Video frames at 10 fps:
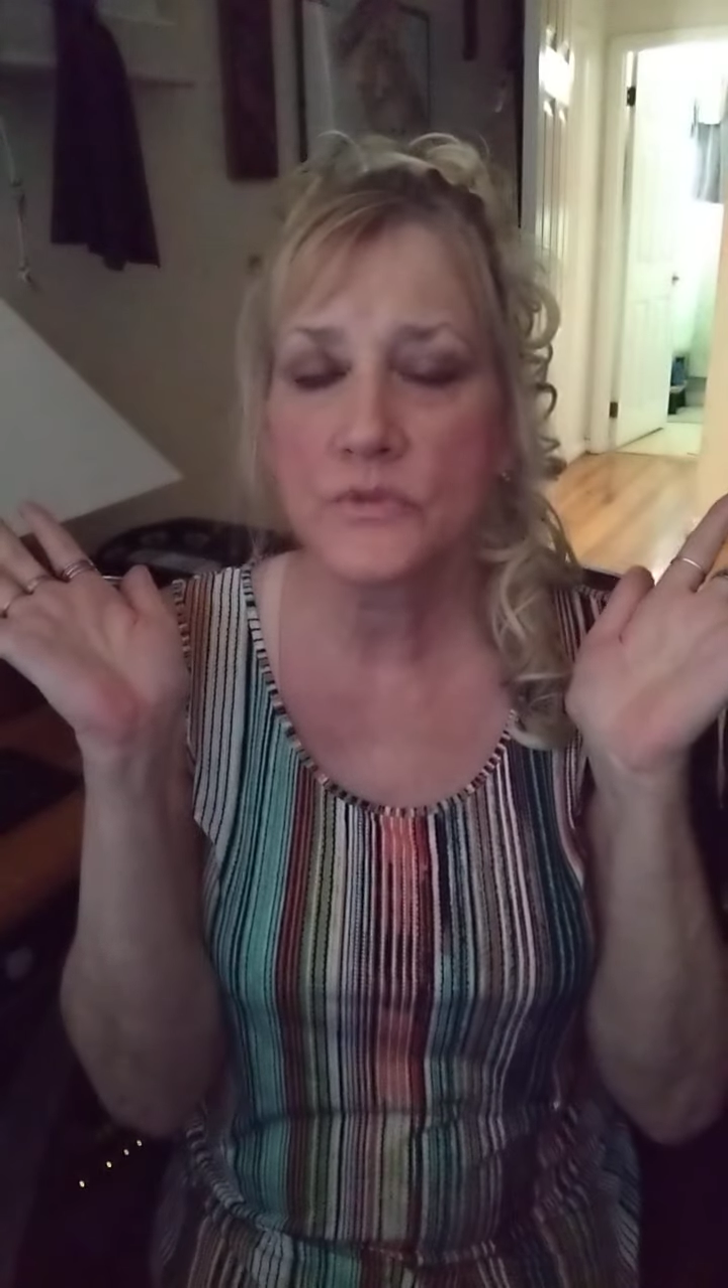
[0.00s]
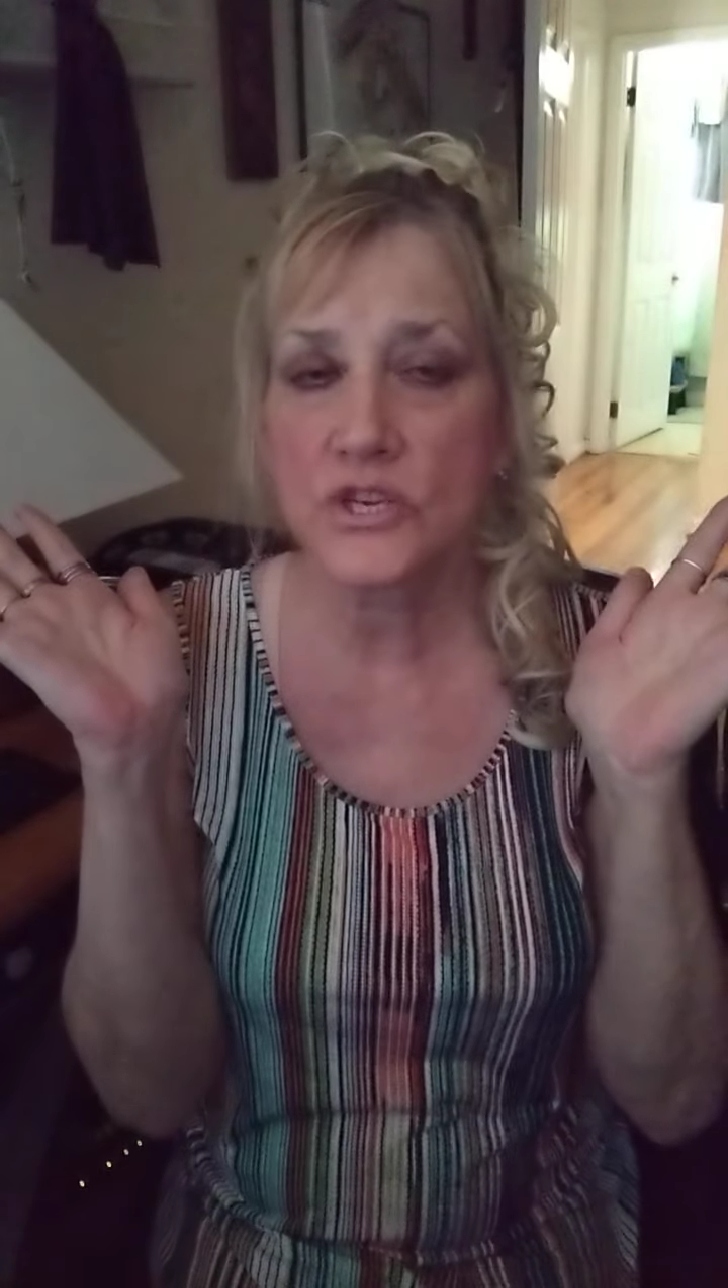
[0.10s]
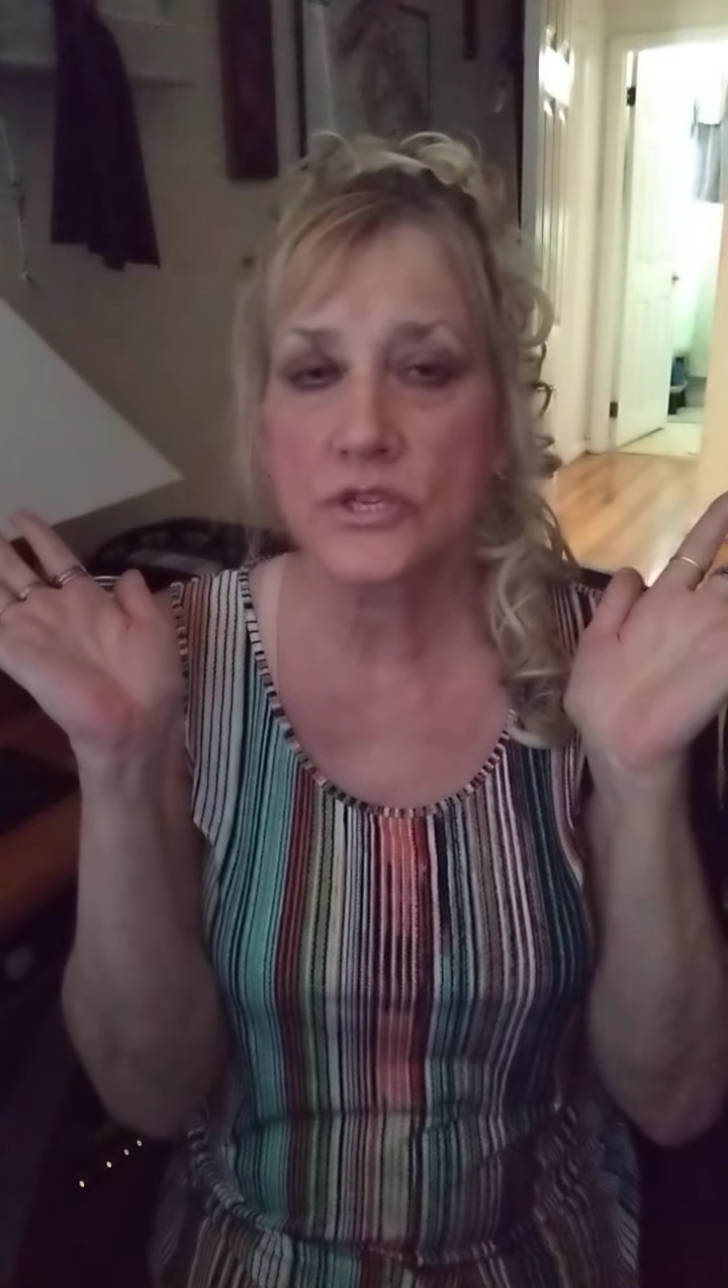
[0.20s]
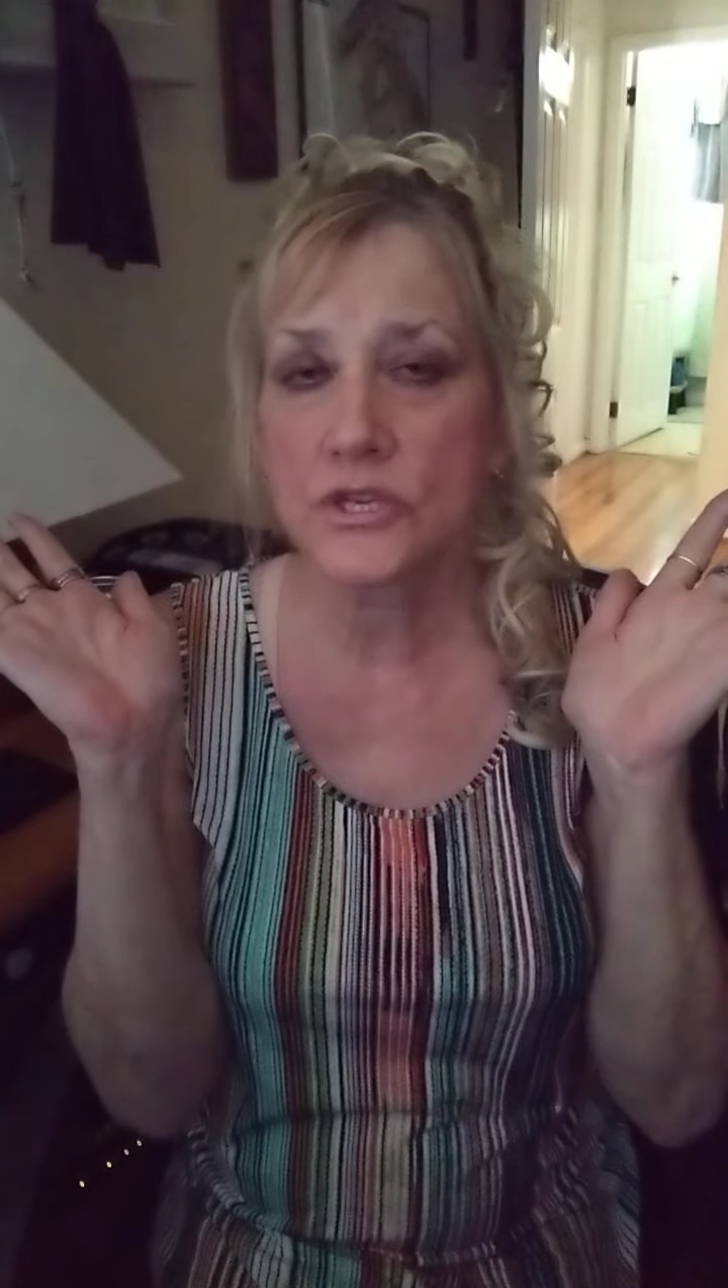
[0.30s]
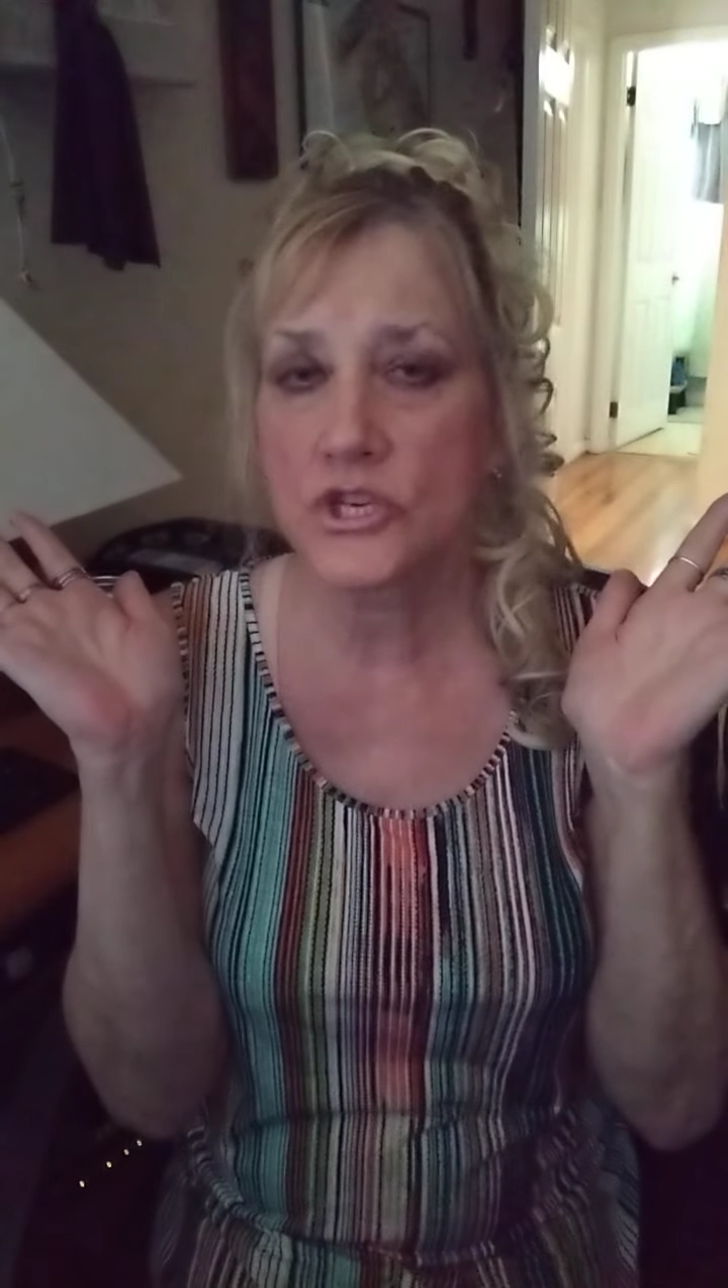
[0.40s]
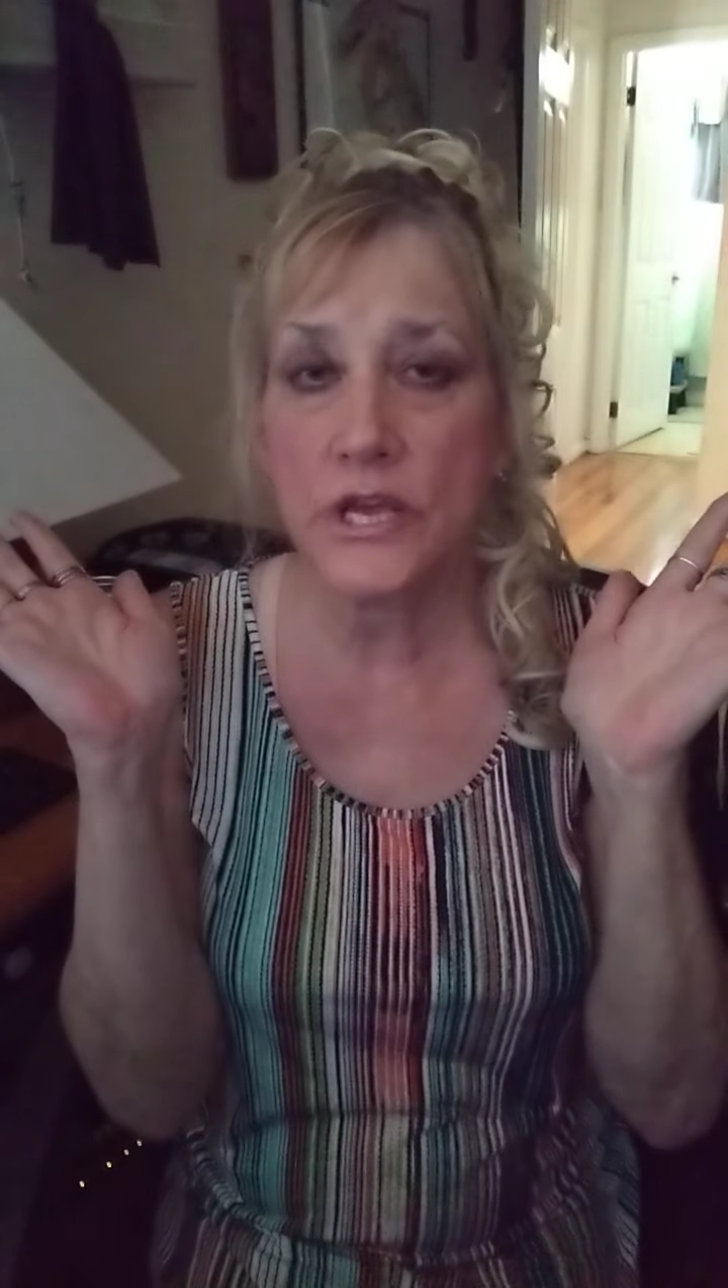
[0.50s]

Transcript: Jesse